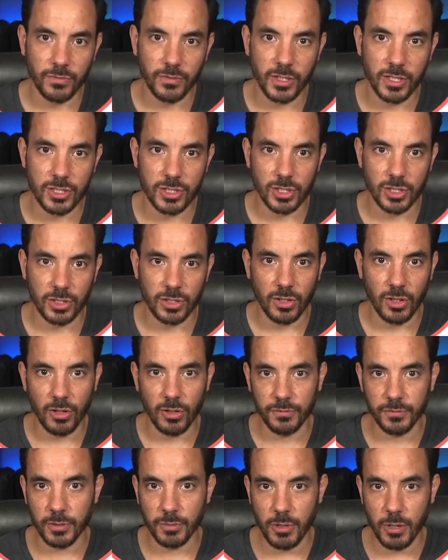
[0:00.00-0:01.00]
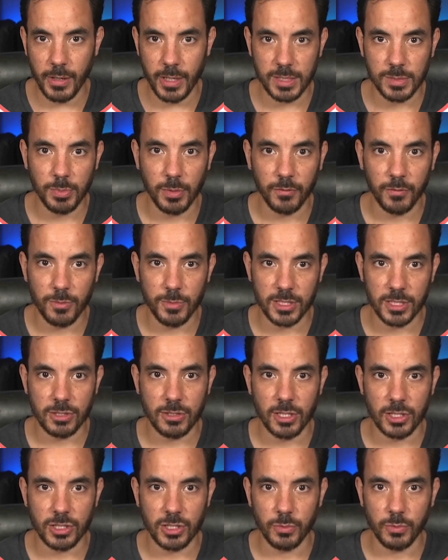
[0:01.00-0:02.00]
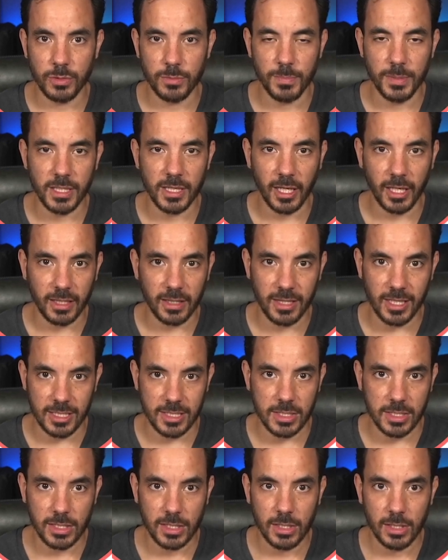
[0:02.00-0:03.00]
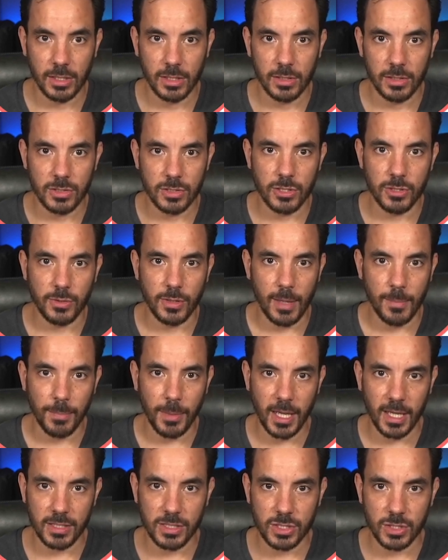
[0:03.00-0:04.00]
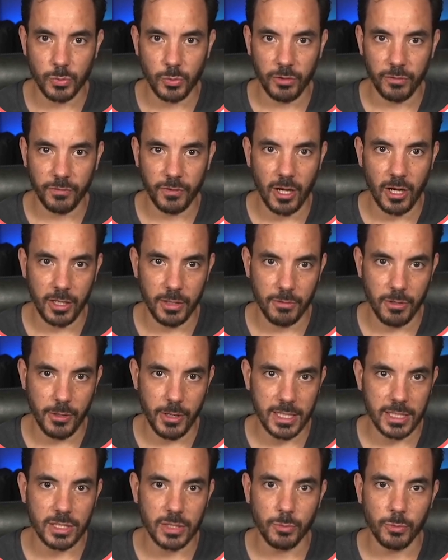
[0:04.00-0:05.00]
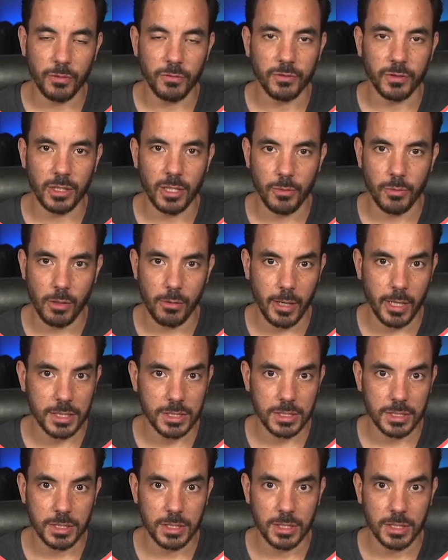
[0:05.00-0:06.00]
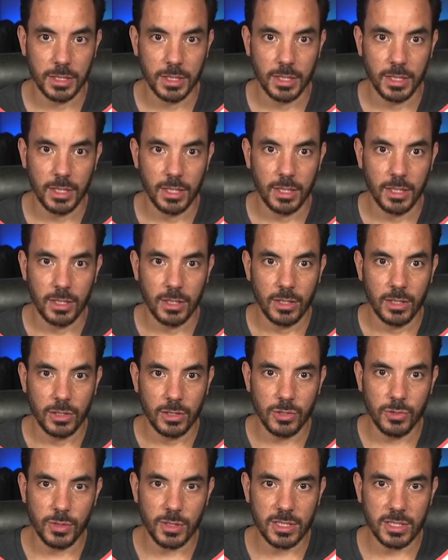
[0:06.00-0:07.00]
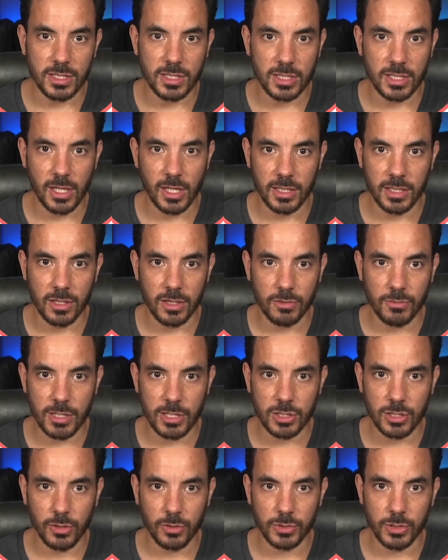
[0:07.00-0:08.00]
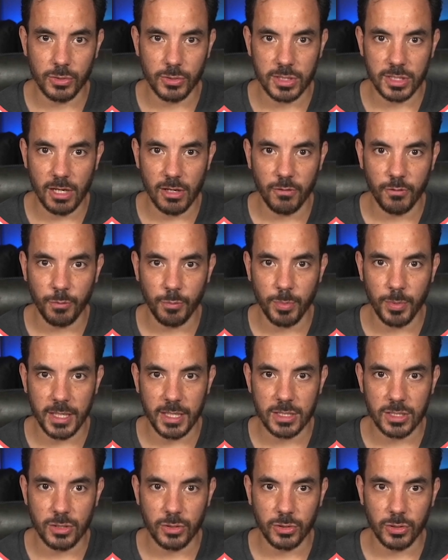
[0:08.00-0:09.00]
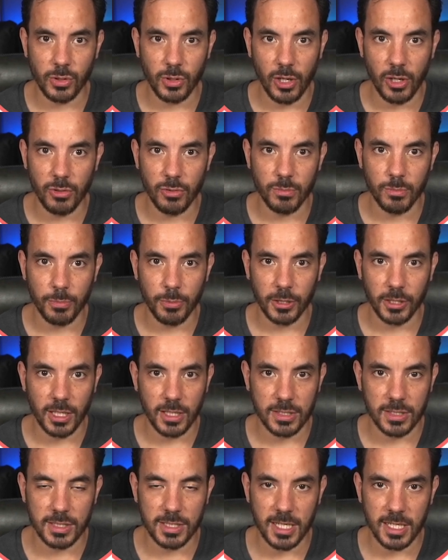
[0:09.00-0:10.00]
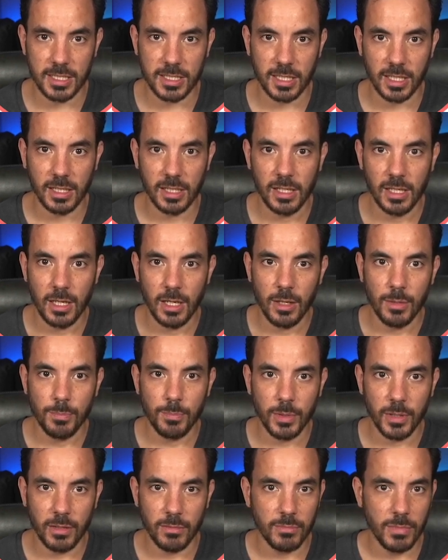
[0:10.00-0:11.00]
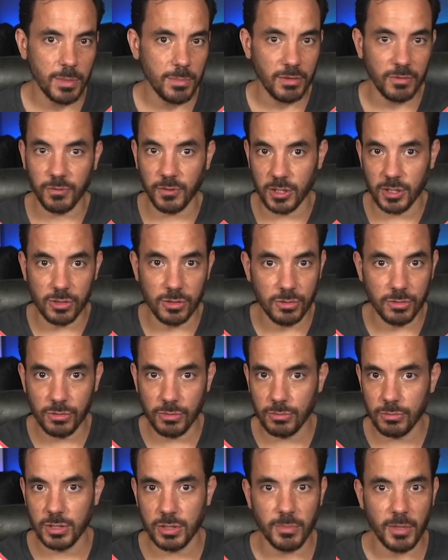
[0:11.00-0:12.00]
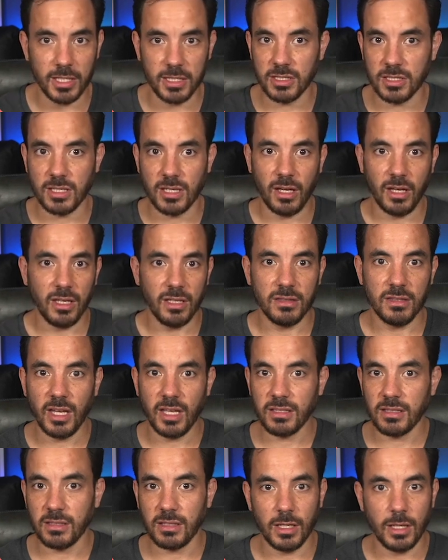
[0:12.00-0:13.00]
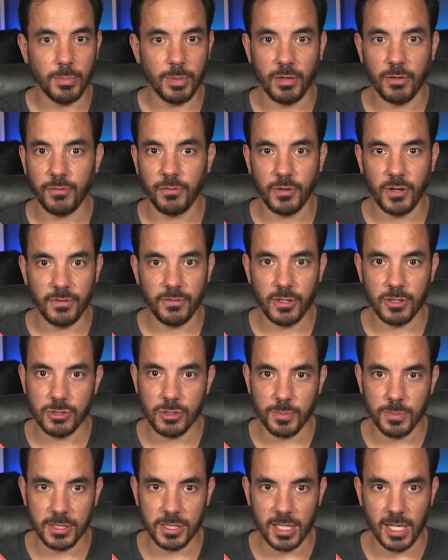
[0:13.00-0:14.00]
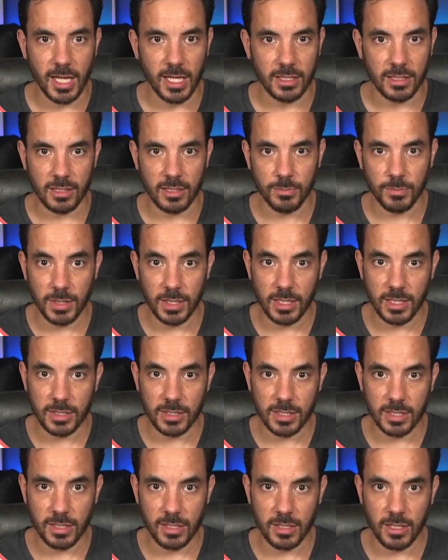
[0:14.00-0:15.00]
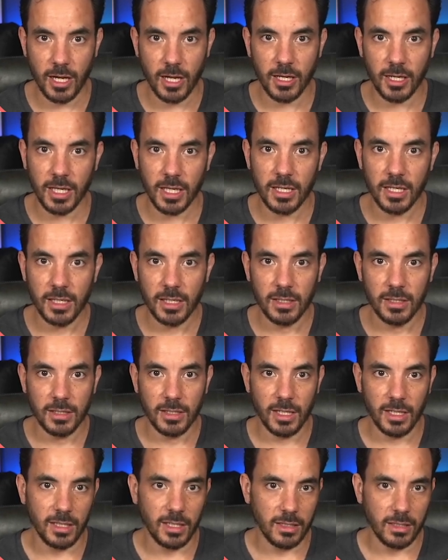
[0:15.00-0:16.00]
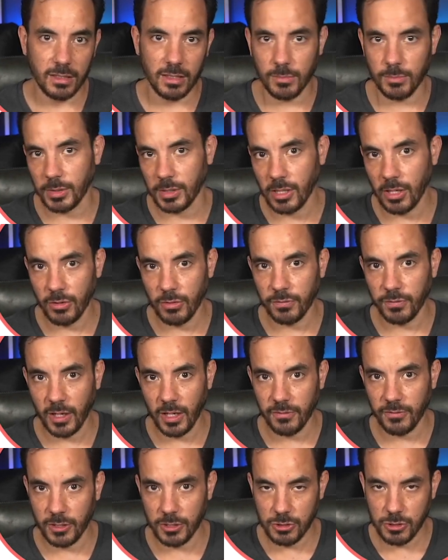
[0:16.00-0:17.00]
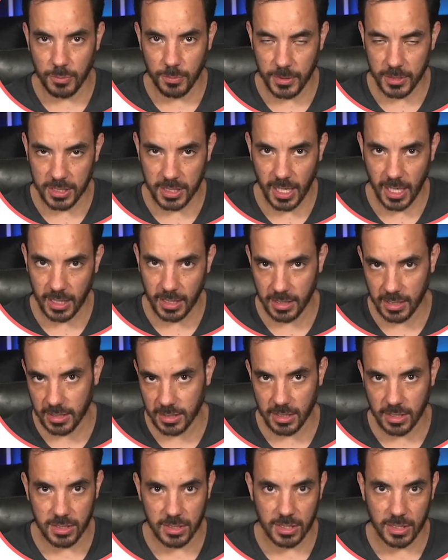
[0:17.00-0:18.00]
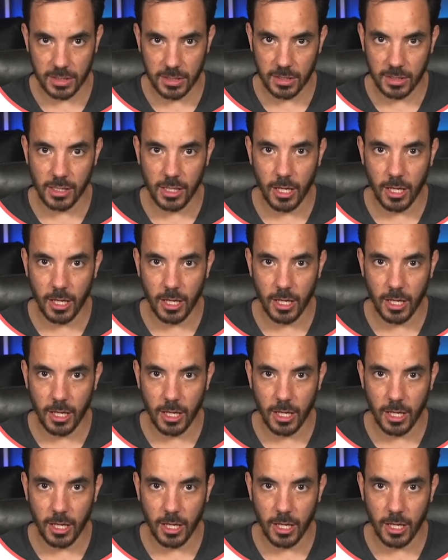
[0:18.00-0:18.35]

version of the R O A S performance structure would be like this. Two campaigns, one for high R O A S and one for low R O A S. You need to decide a threshold yourself based on your own product data. But maybe for you, you might decide that anything above five hundred percent can be considered high, and anything below five hundred percent is considered